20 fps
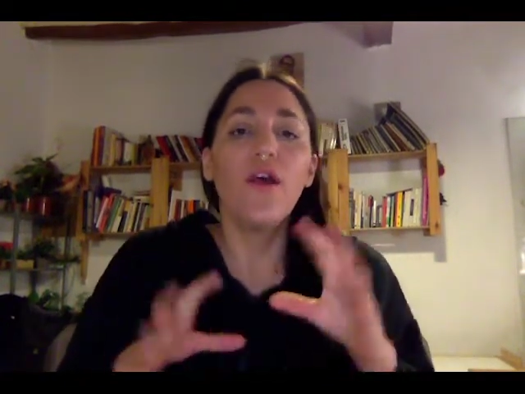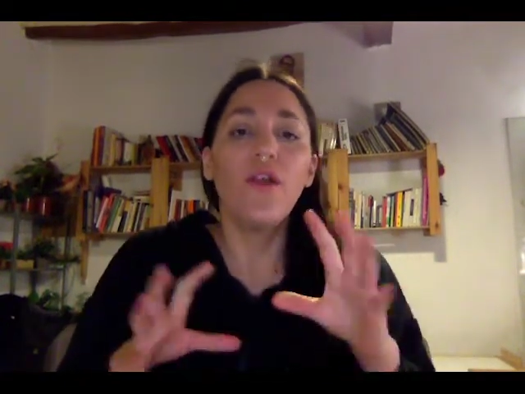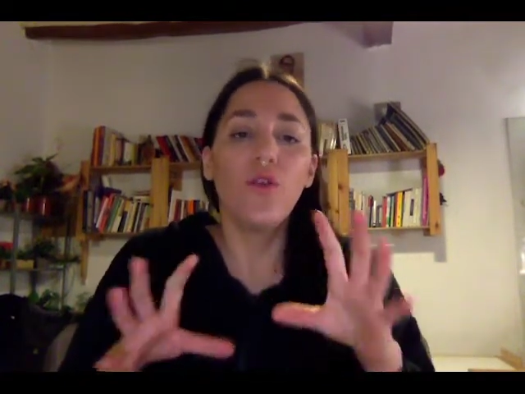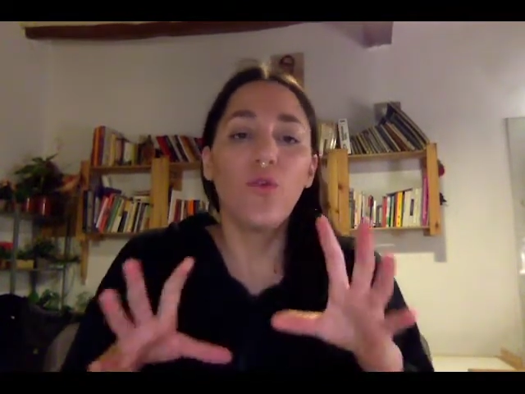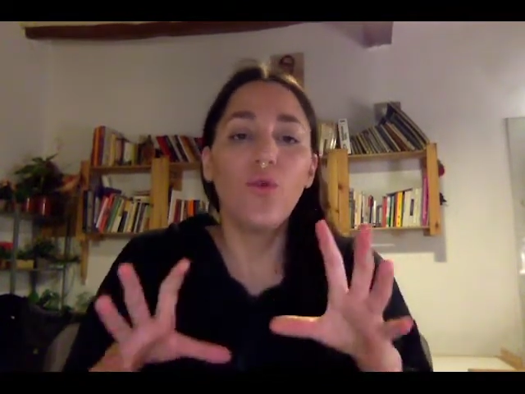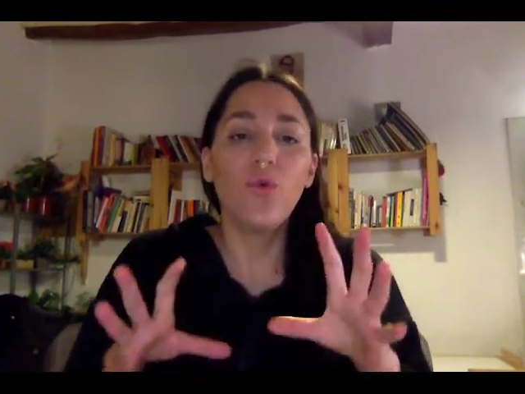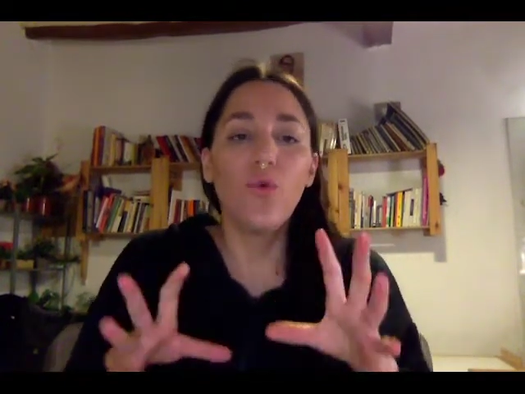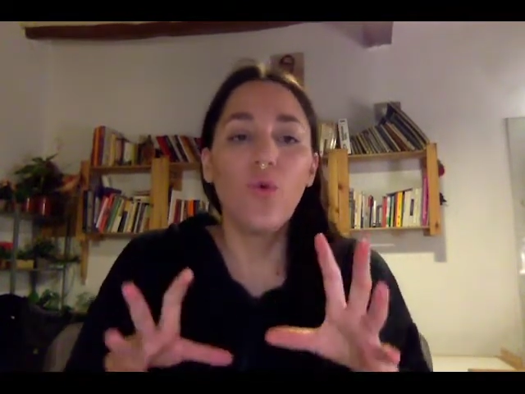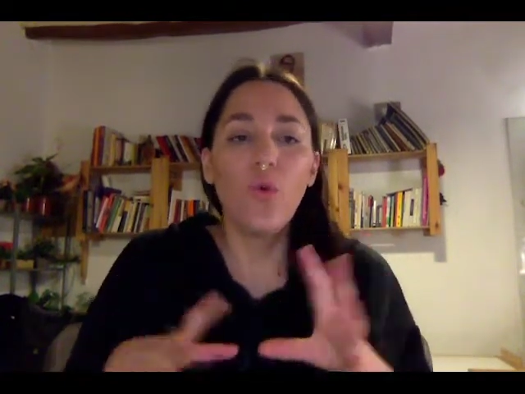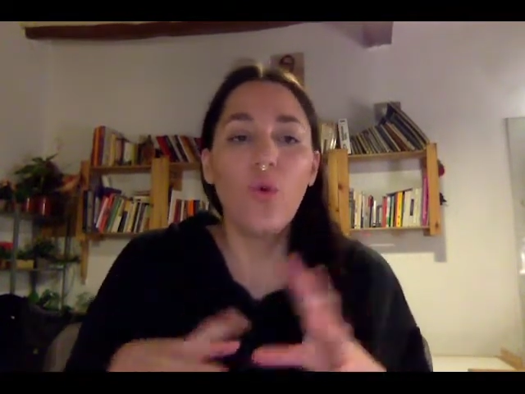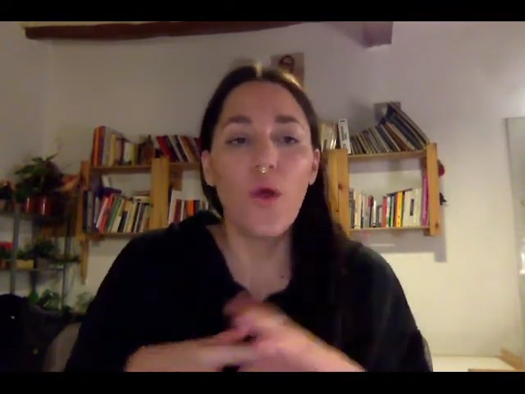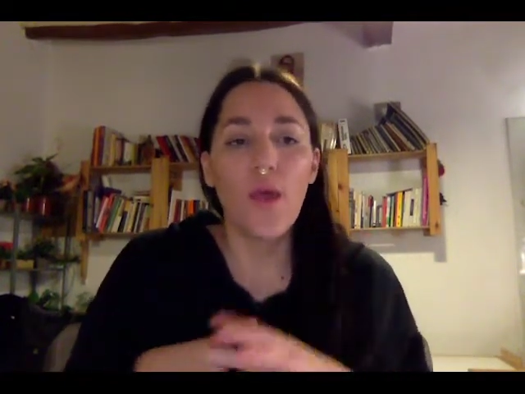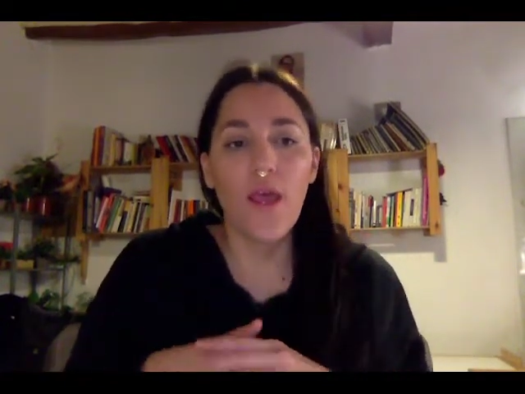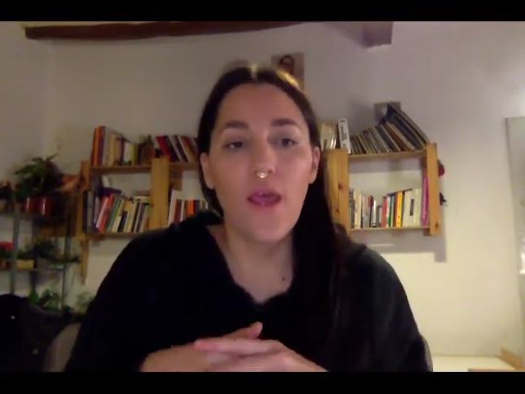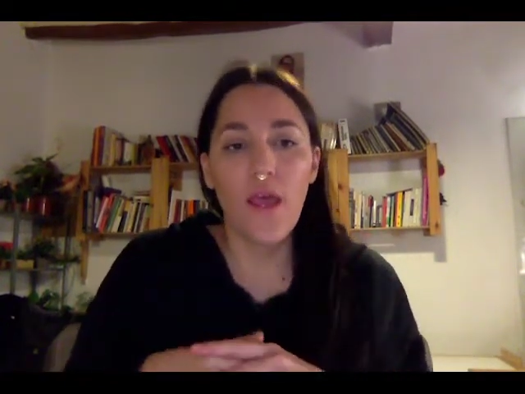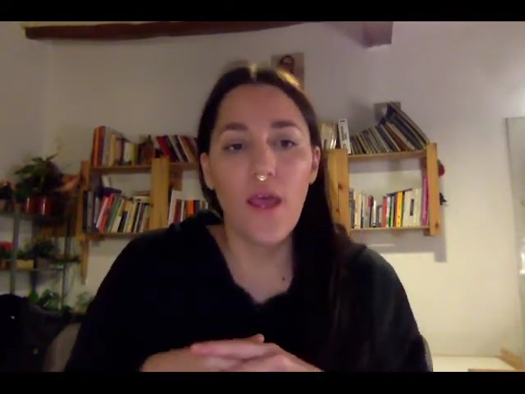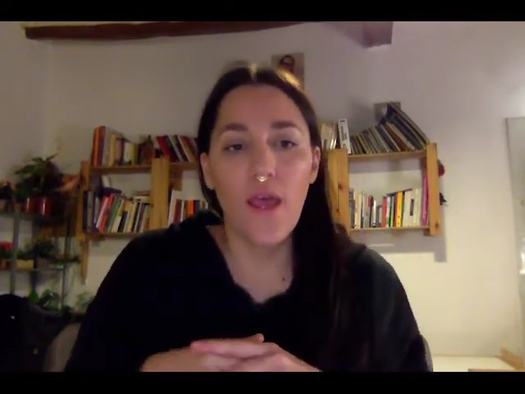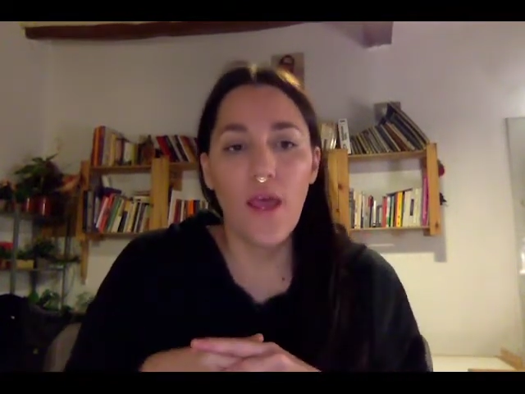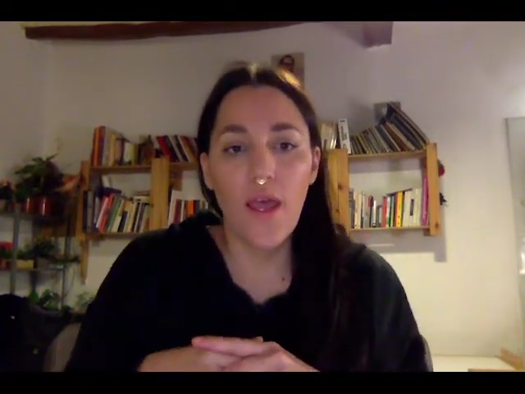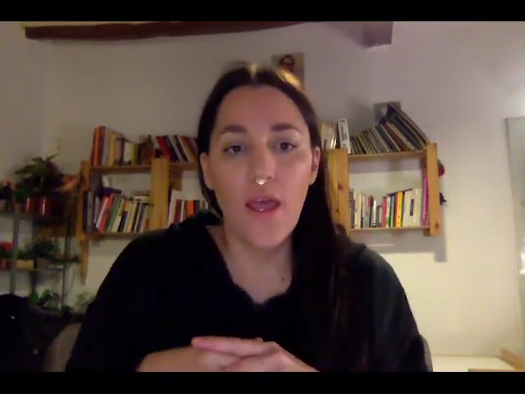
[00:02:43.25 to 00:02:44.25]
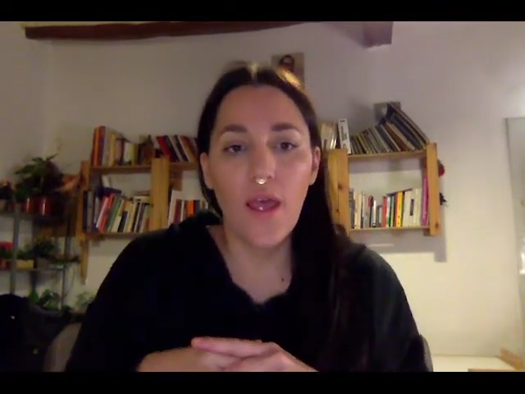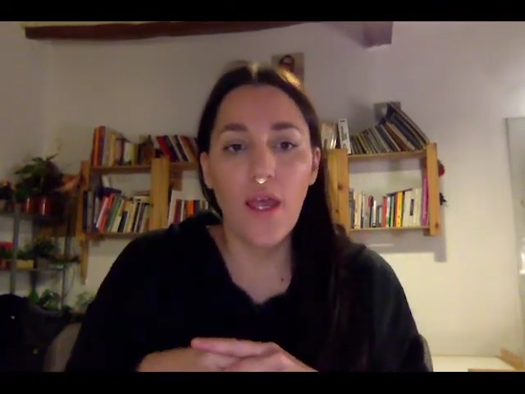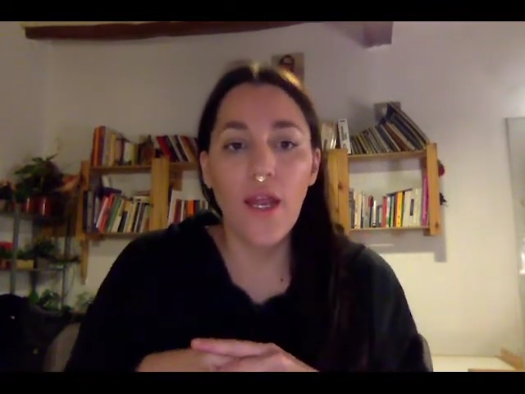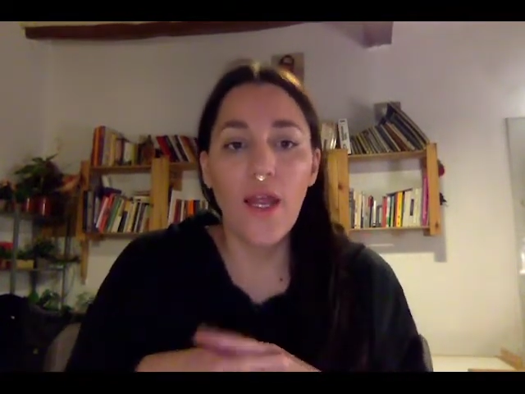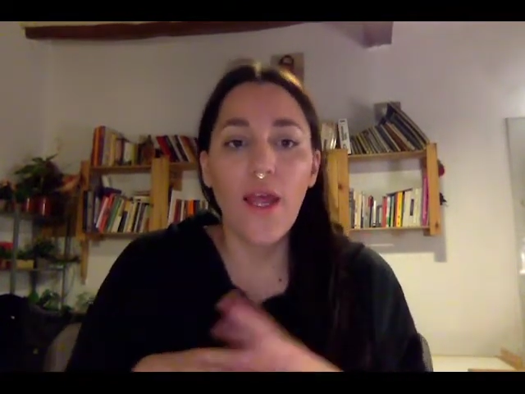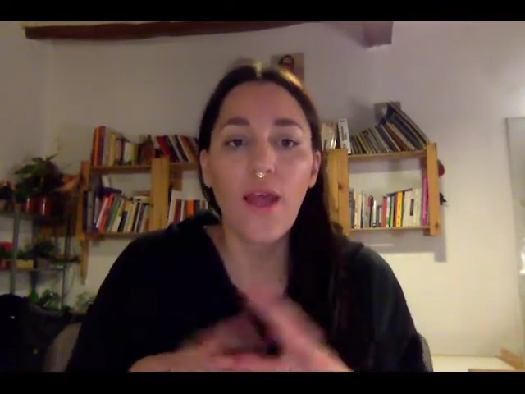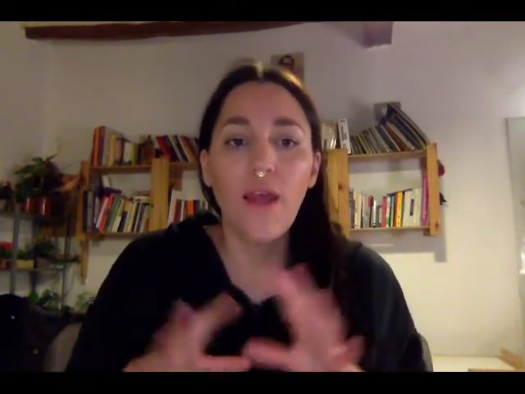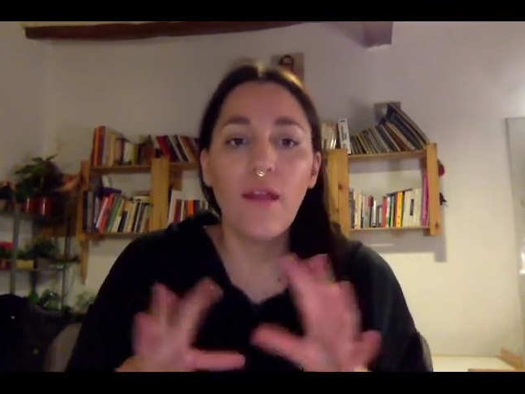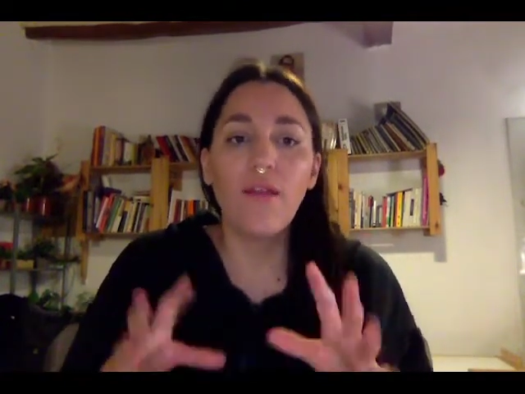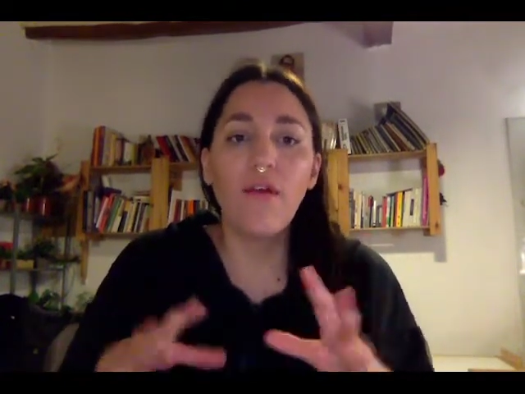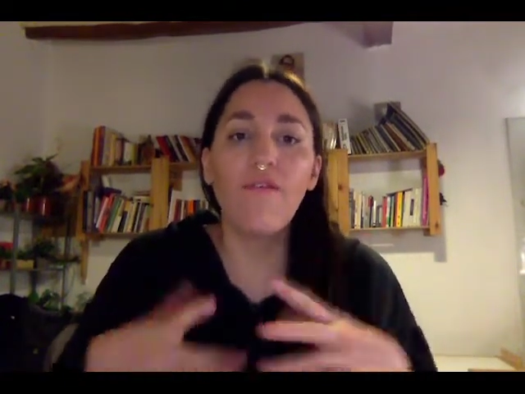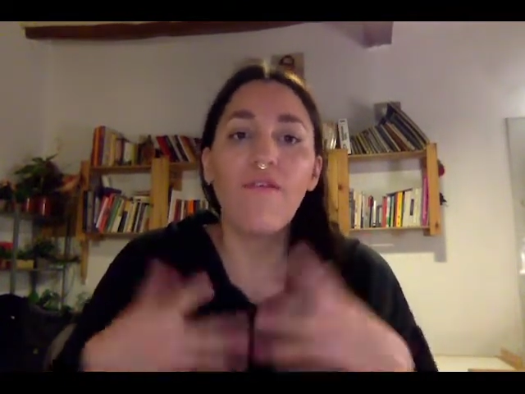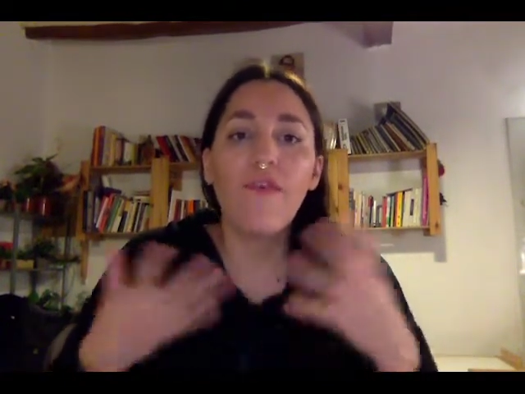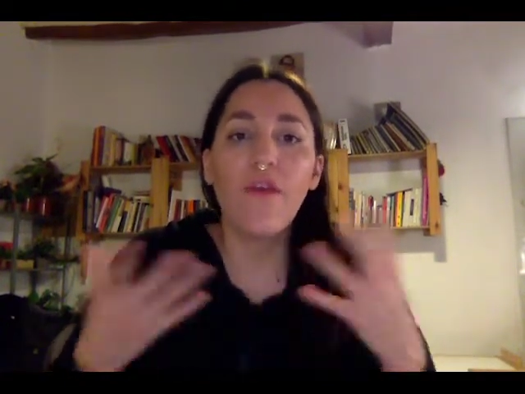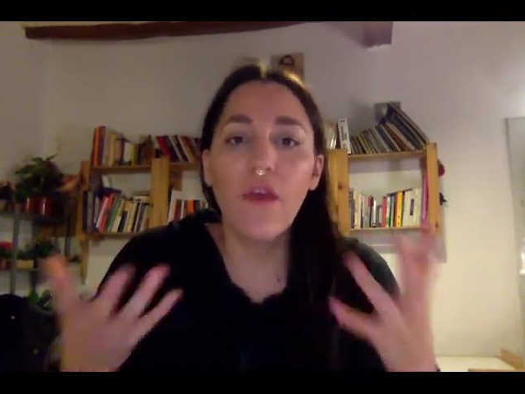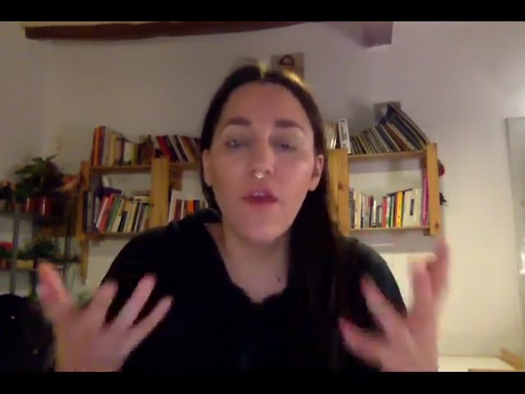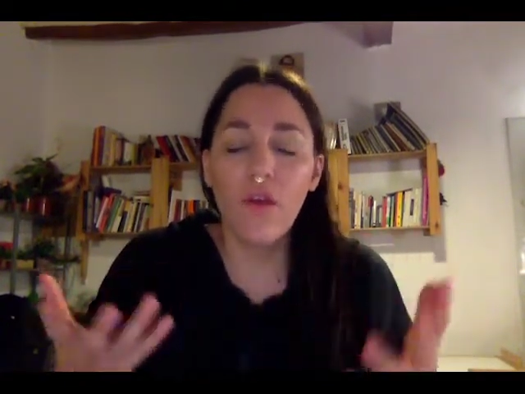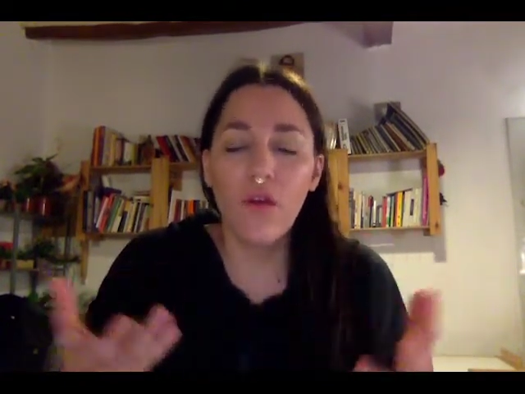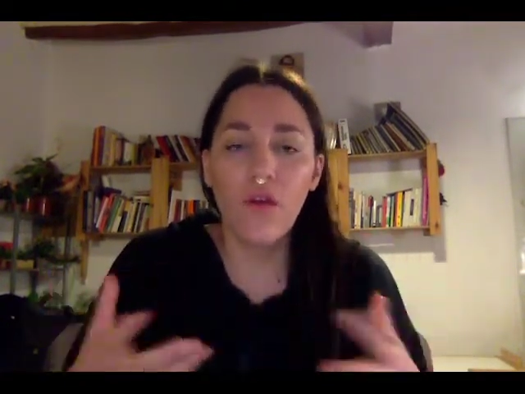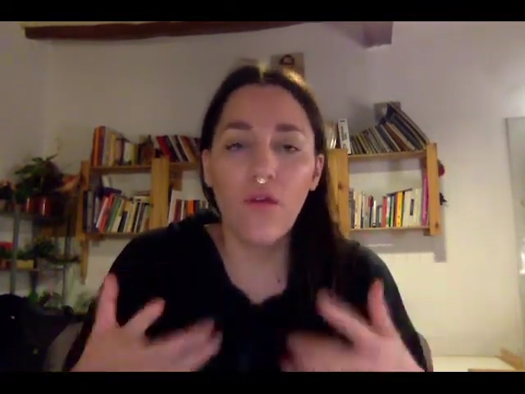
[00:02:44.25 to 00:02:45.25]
to create the figure